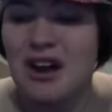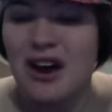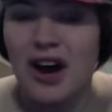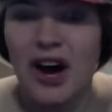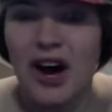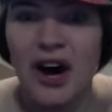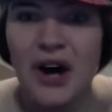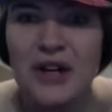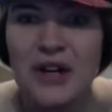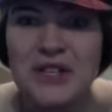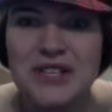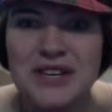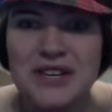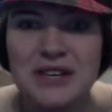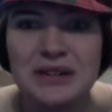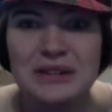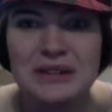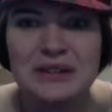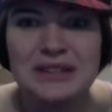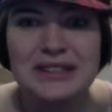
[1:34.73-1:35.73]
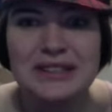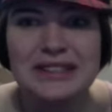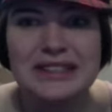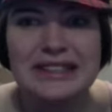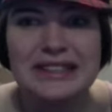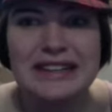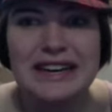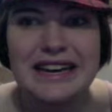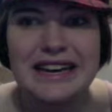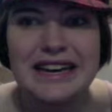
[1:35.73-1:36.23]
Also,
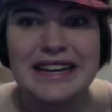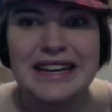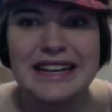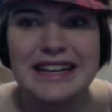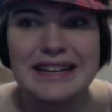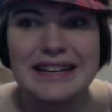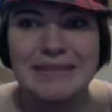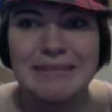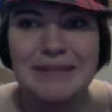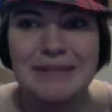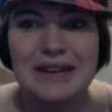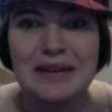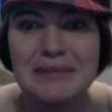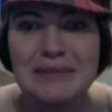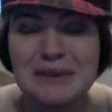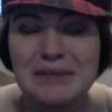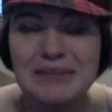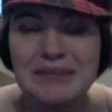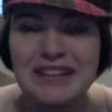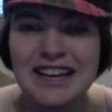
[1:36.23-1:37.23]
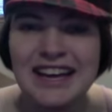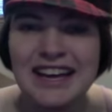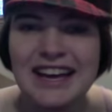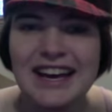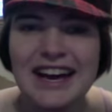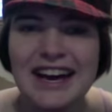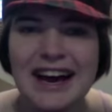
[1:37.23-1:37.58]
not minimally,